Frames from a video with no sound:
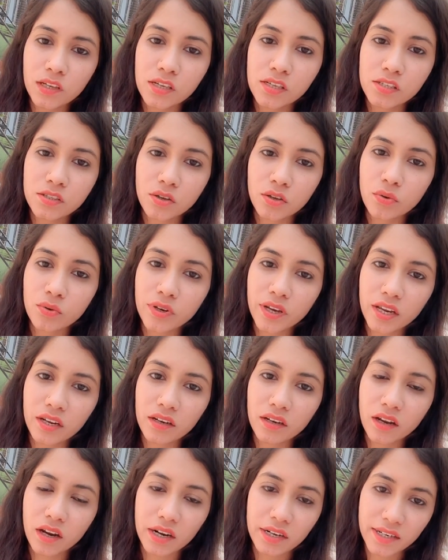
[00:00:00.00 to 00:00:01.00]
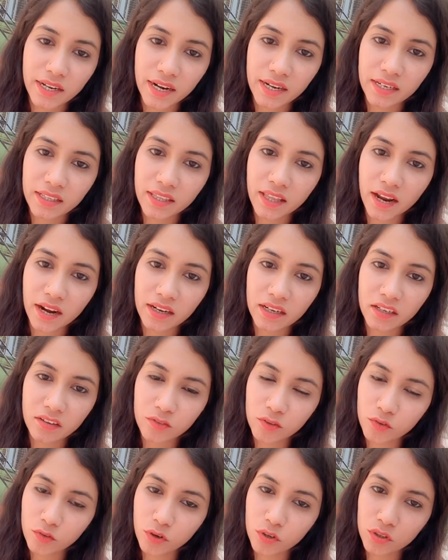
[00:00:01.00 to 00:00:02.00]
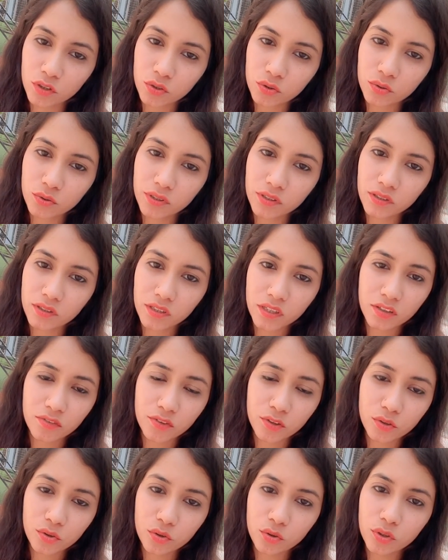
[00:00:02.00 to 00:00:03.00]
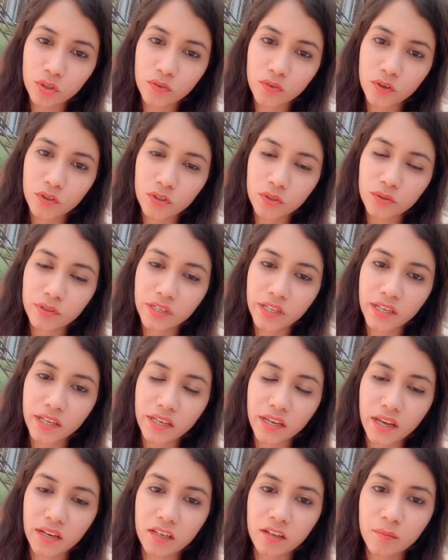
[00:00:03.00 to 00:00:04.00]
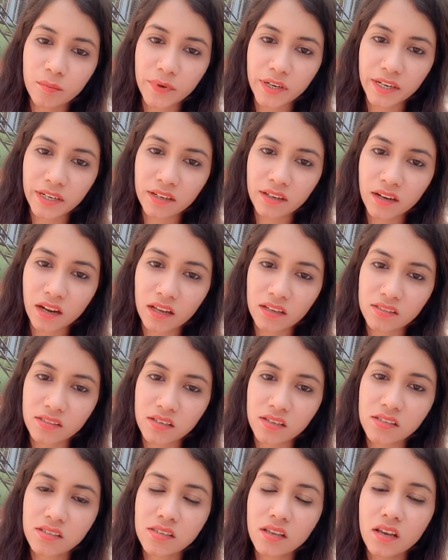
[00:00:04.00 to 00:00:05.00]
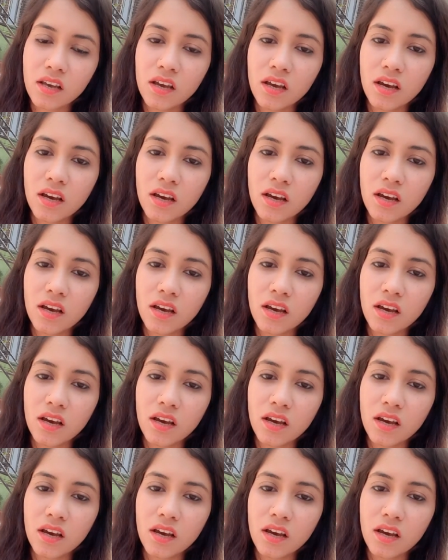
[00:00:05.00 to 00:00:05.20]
So you can attend that if you don't want to take any paid classes.